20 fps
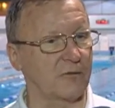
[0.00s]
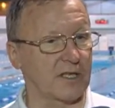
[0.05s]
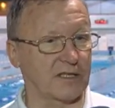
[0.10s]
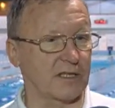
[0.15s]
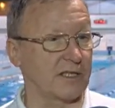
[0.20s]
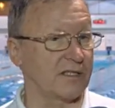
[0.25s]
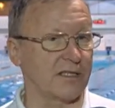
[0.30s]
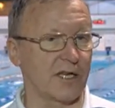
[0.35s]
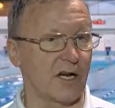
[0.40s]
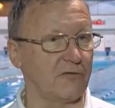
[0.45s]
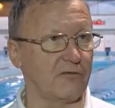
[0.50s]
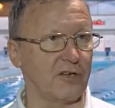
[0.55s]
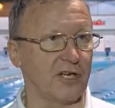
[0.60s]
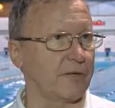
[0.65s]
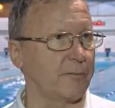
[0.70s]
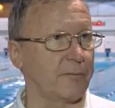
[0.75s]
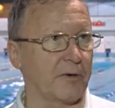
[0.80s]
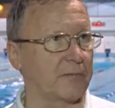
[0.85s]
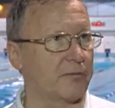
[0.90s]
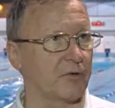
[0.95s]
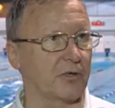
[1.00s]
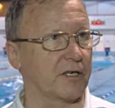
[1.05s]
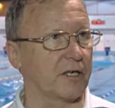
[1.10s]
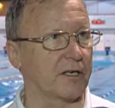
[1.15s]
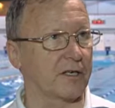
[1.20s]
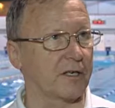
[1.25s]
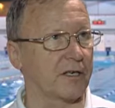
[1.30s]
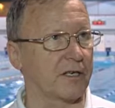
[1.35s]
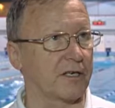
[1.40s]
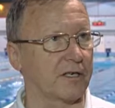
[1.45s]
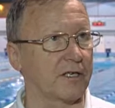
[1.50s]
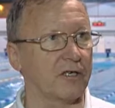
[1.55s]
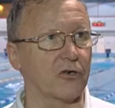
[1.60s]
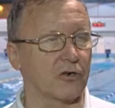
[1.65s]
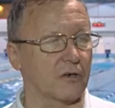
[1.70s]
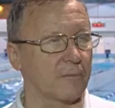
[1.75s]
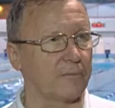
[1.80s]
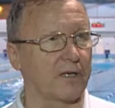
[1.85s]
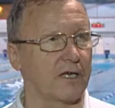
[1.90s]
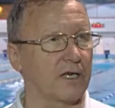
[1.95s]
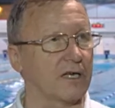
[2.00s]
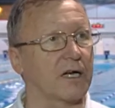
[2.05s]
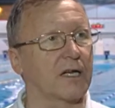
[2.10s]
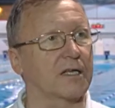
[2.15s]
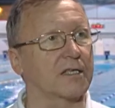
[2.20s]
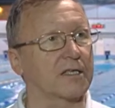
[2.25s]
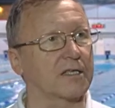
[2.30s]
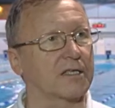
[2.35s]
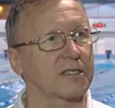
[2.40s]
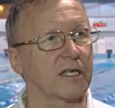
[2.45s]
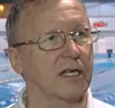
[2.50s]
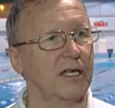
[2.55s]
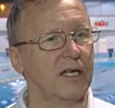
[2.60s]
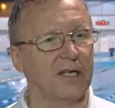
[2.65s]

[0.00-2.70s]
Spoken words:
what is now very popular in European countries.